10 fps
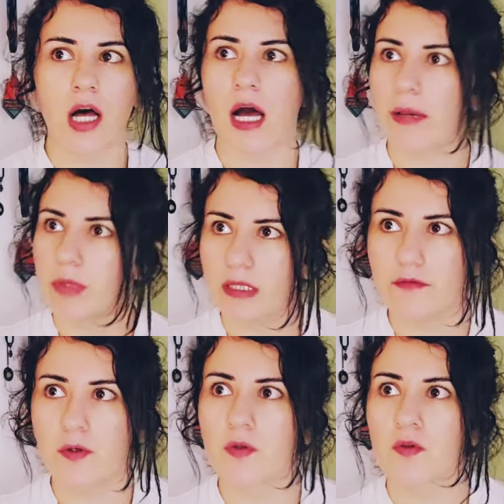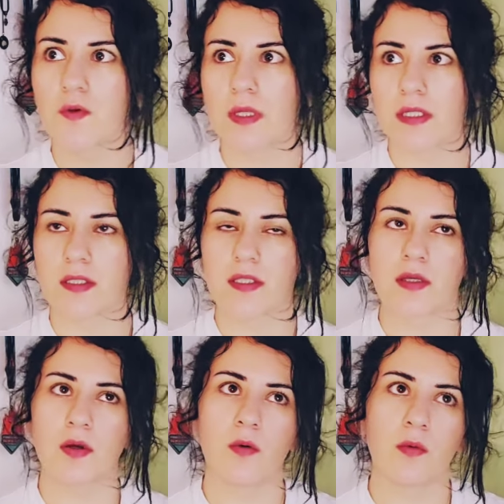I believe you can do this,
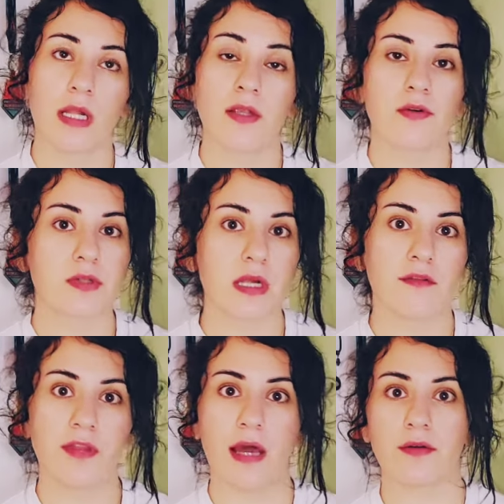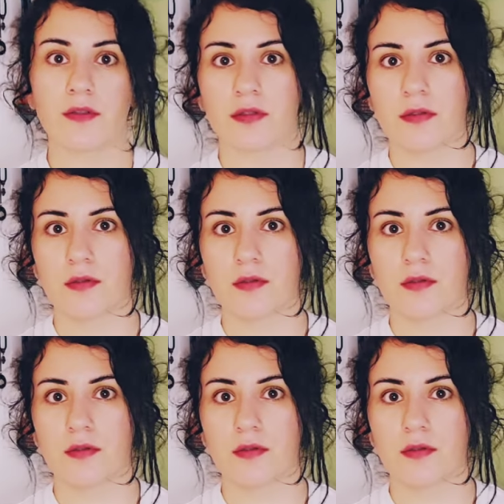while you self-doubt.